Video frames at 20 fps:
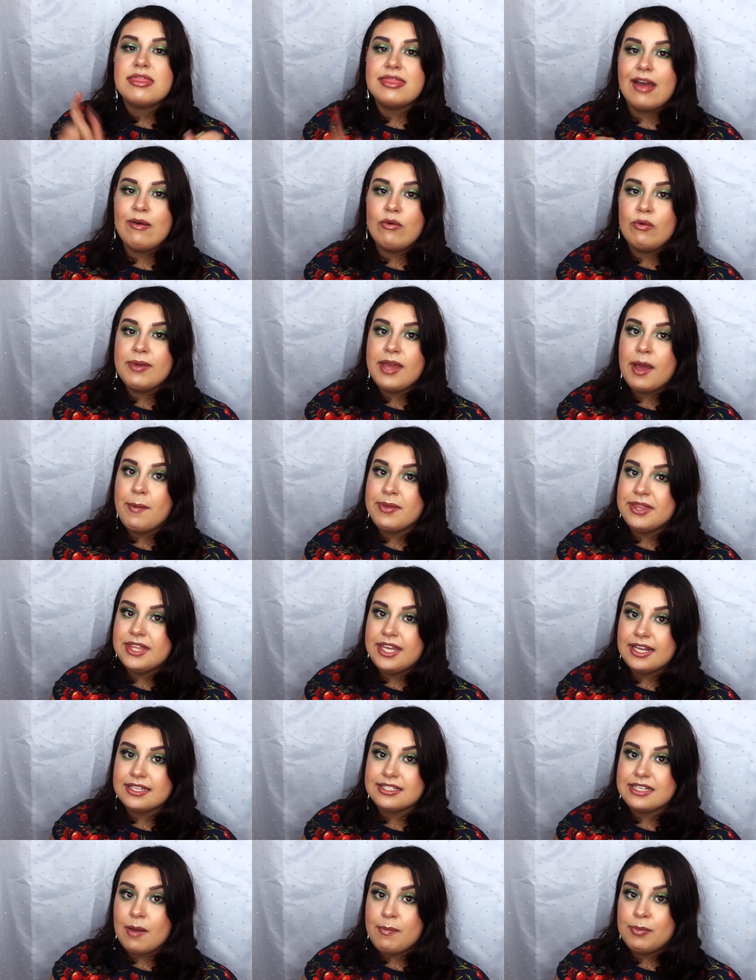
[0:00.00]
that will be up in the
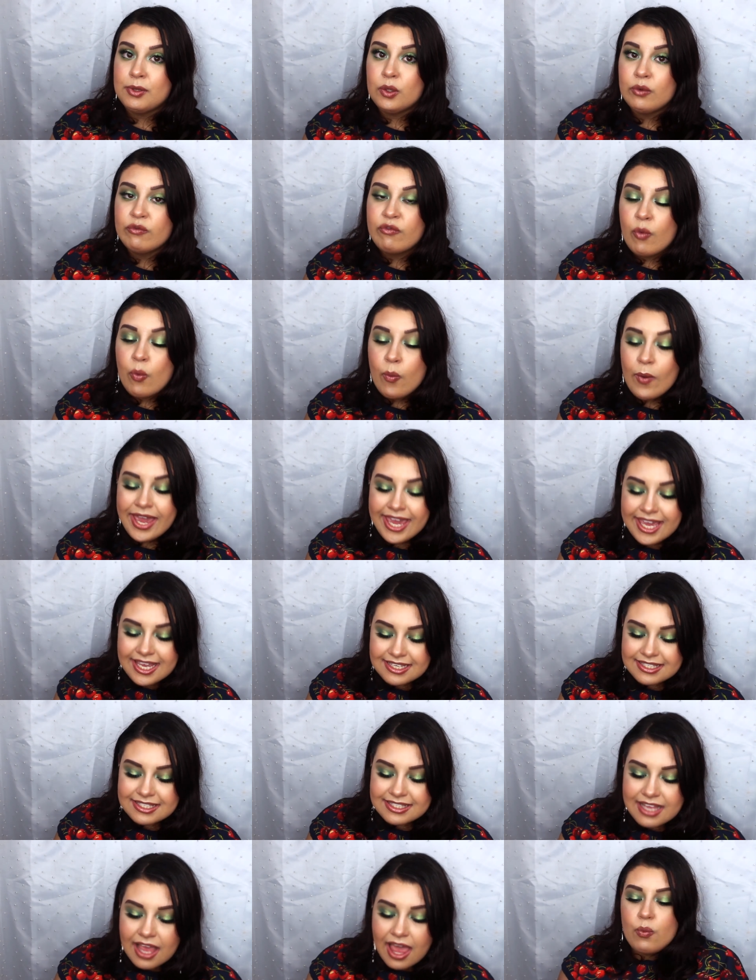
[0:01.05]
next couple of
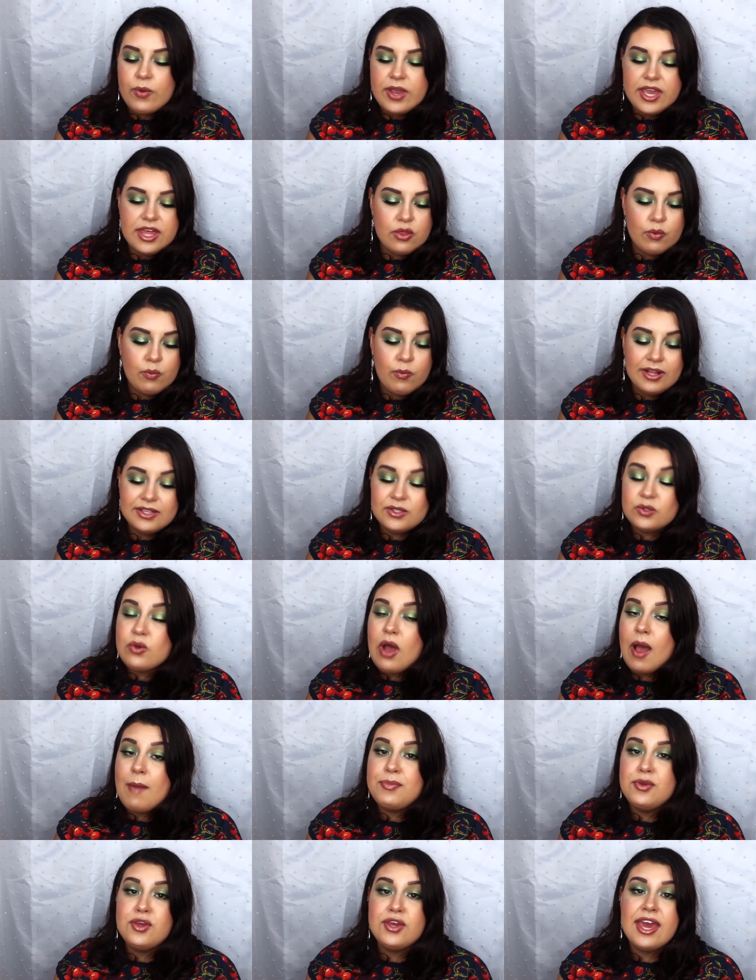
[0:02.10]
weeks. With one
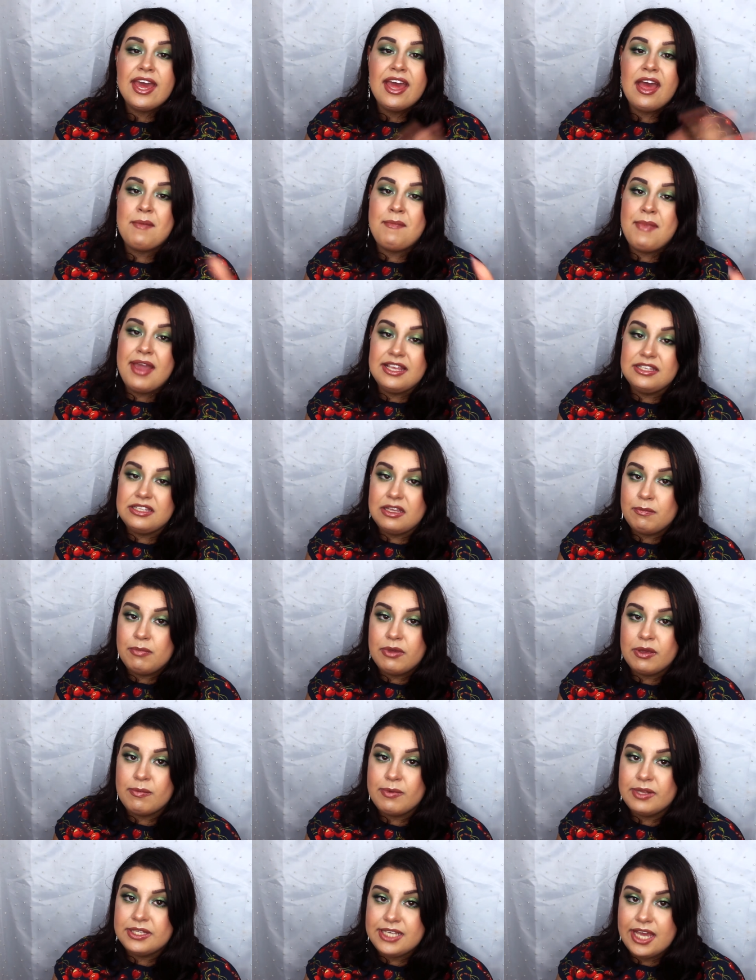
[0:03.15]
swipe, you get amazing
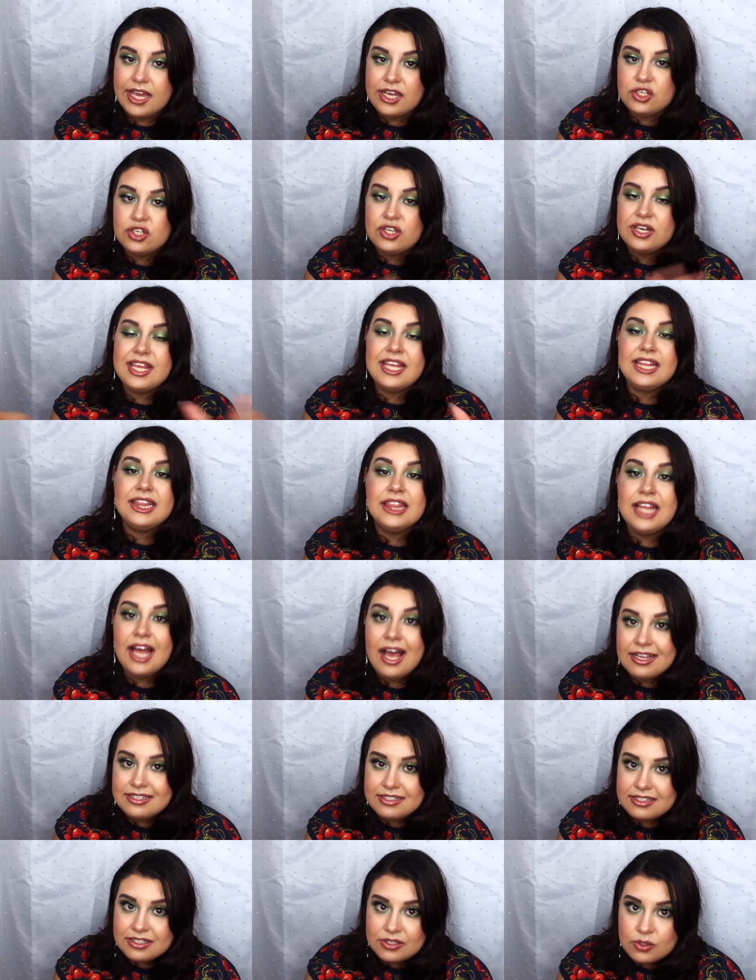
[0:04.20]
pigmentation. It
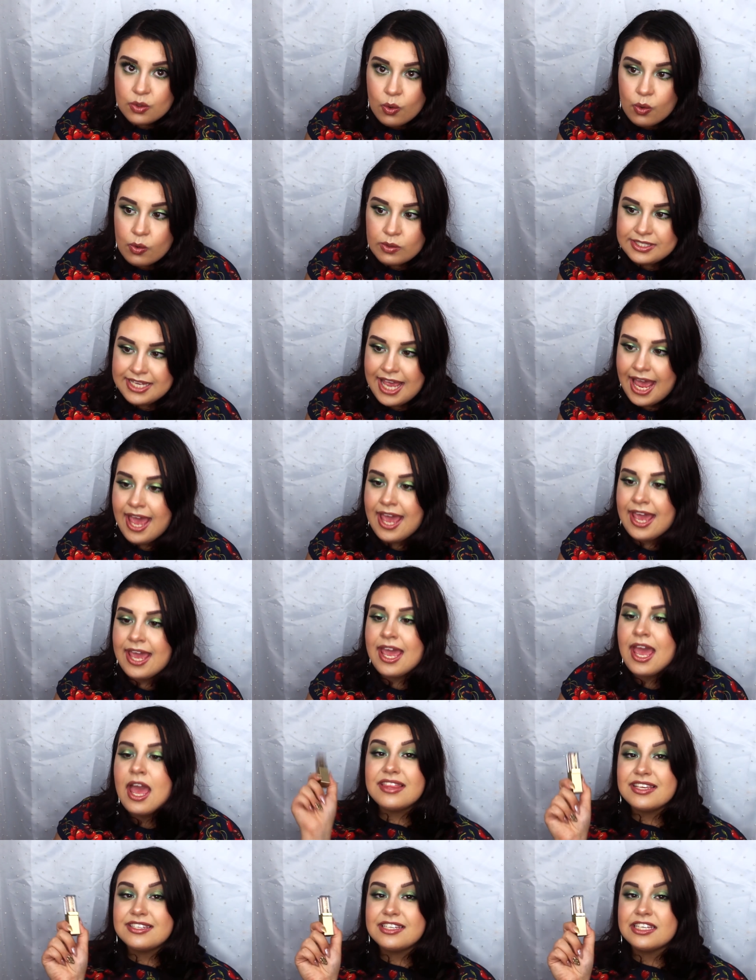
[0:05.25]
lasts all
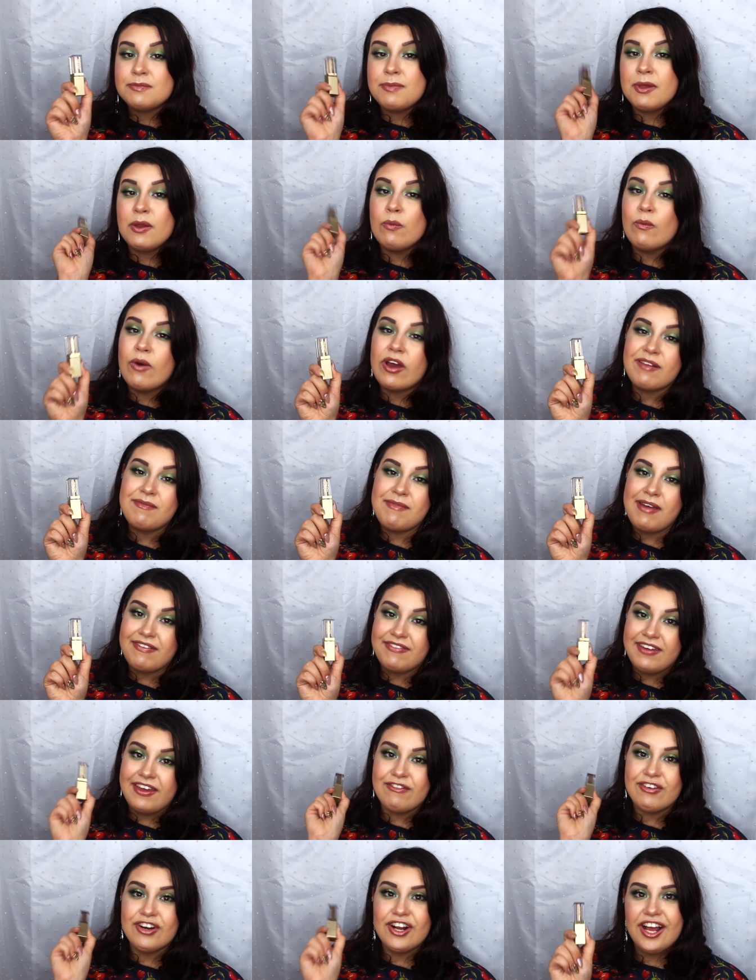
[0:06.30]
day. This has been one of my
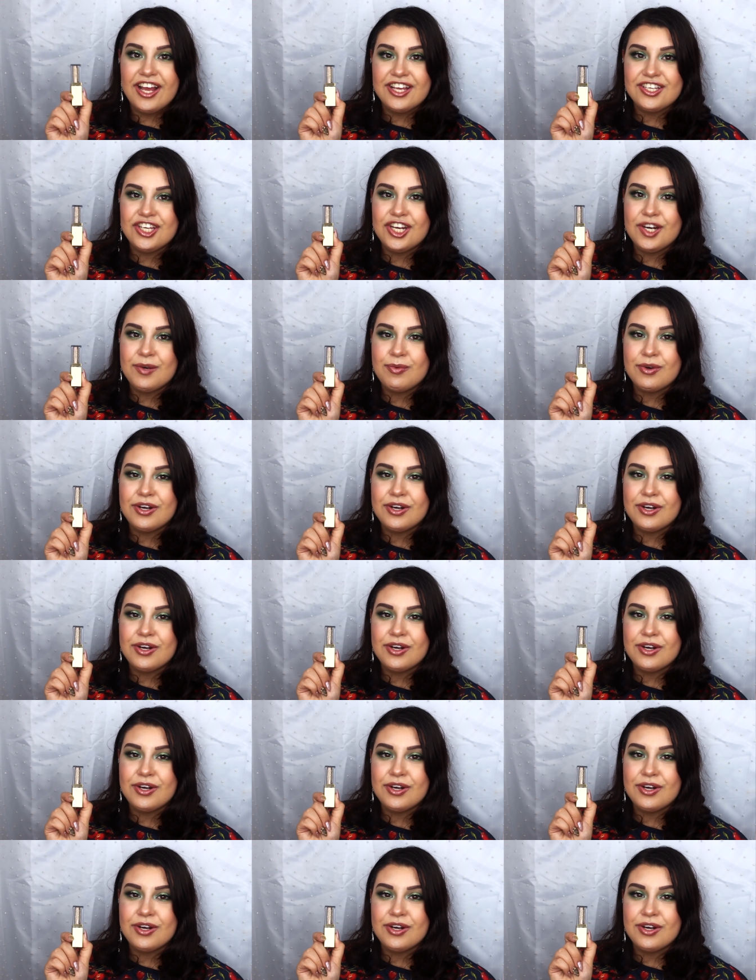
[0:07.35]
favorite eyeshadow